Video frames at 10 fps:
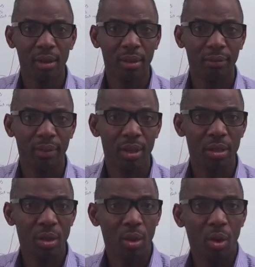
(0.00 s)
on our face
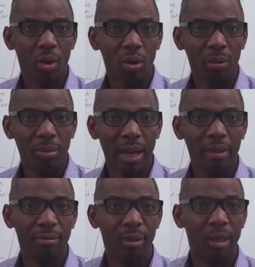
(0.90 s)
or the kind
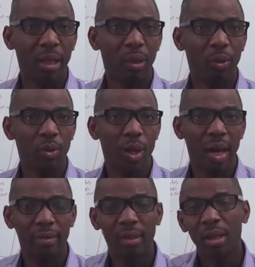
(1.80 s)
of body language we
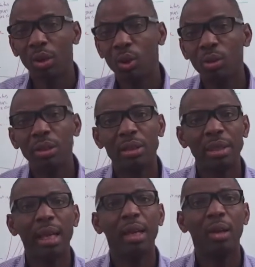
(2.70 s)
have could say